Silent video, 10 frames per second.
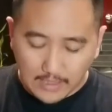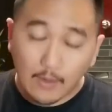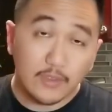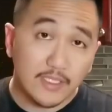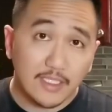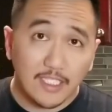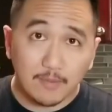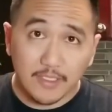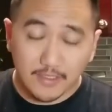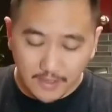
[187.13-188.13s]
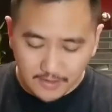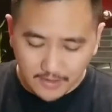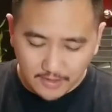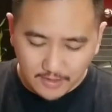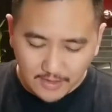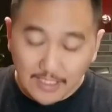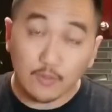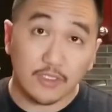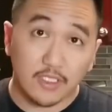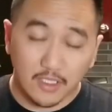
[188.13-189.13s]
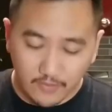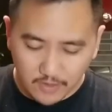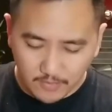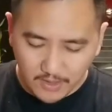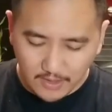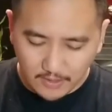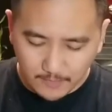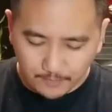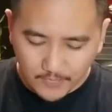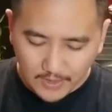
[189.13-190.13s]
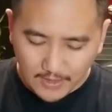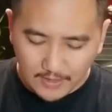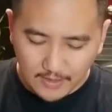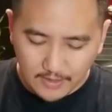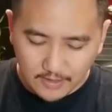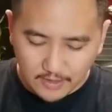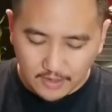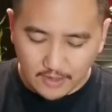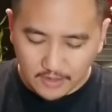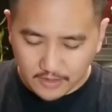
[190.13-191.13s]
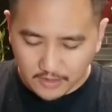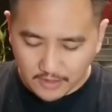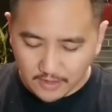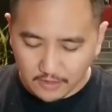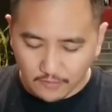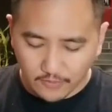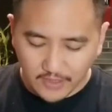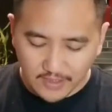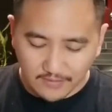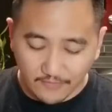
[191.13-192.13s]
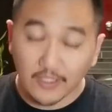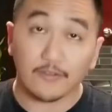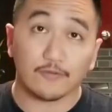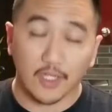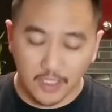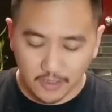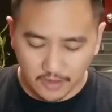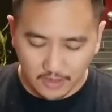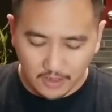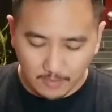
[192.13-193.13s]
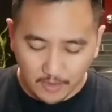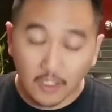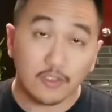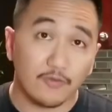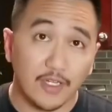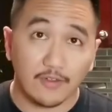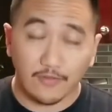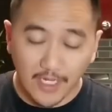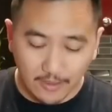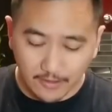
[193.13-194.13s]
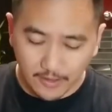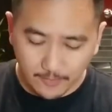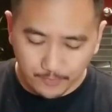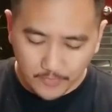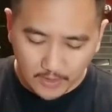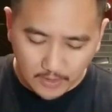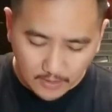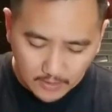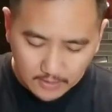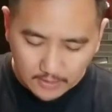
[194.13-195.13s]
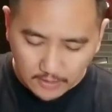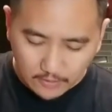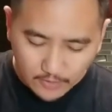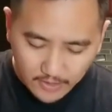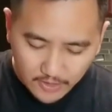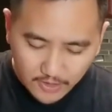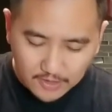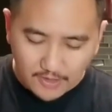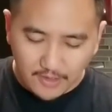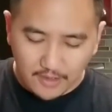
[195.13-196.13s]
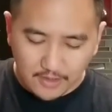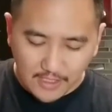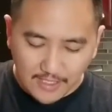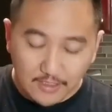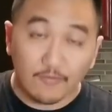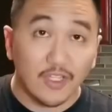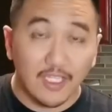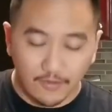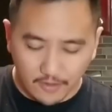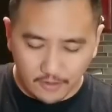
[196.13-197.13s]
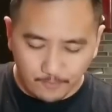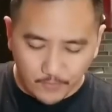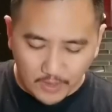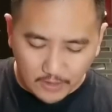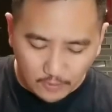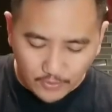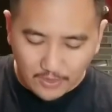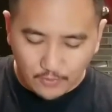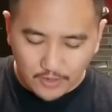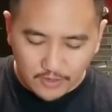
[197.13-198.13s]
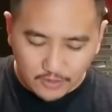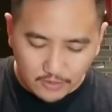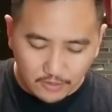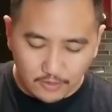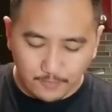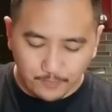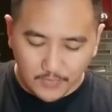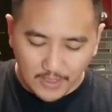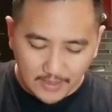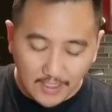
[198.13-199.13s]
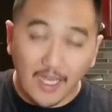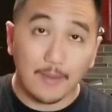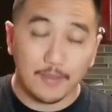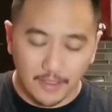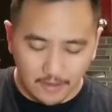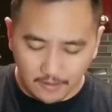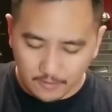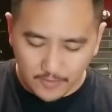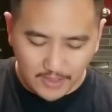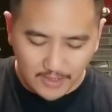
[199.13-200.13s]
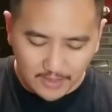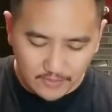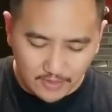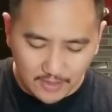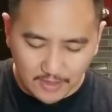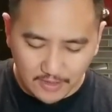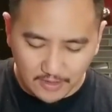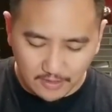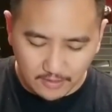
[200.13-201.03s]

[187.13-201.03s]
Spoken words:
I would say keep the seeds in. That's what's gonna give it some heat. And this dish is known for tasting very fresh, also very fiery. The green chilies add some flavor. The red ones too. And the habaneros, man, that gives you a lot of heat.